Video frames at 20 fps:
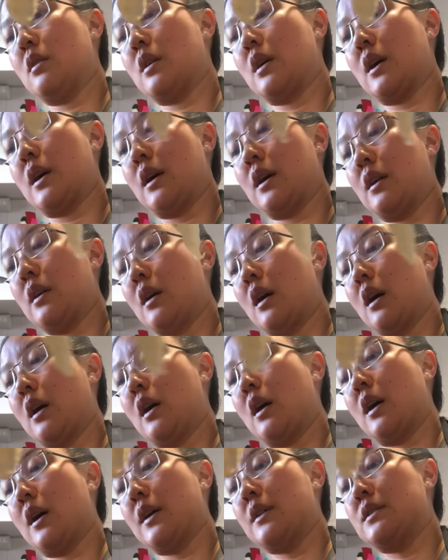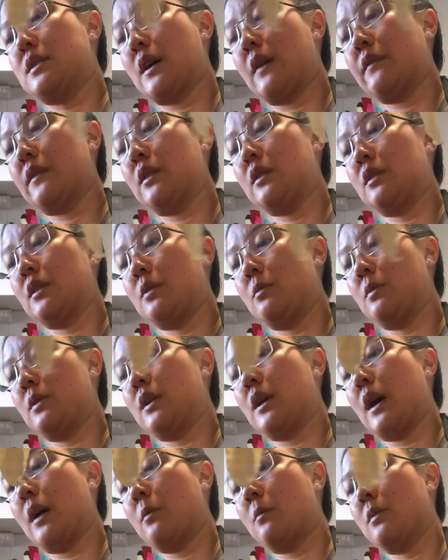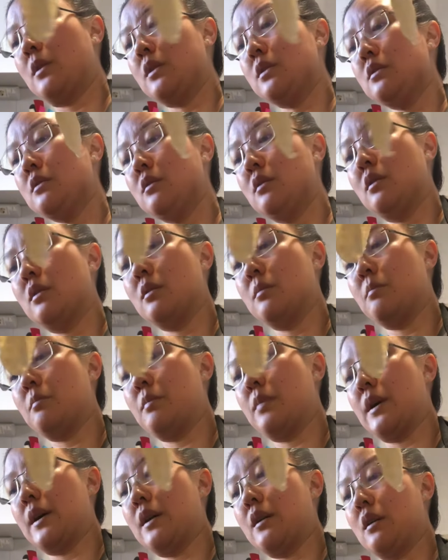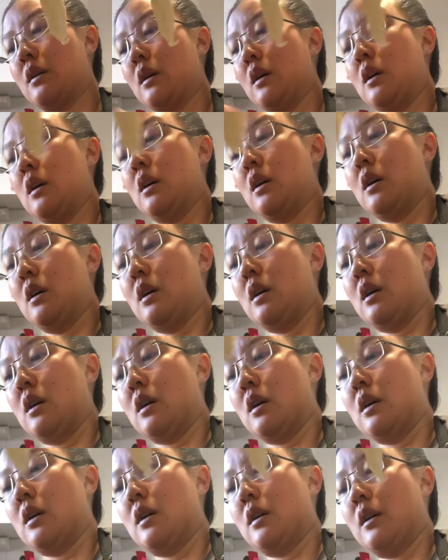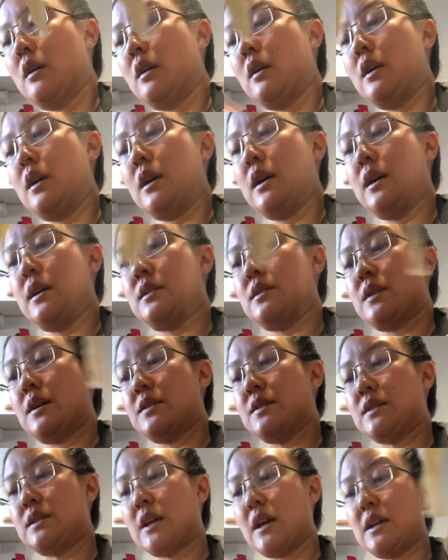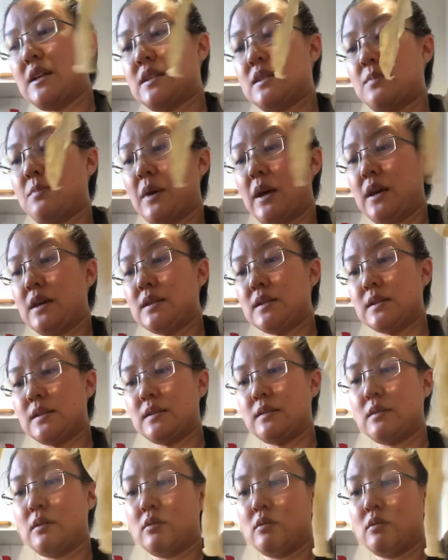and I definitely would get one, but it does take space.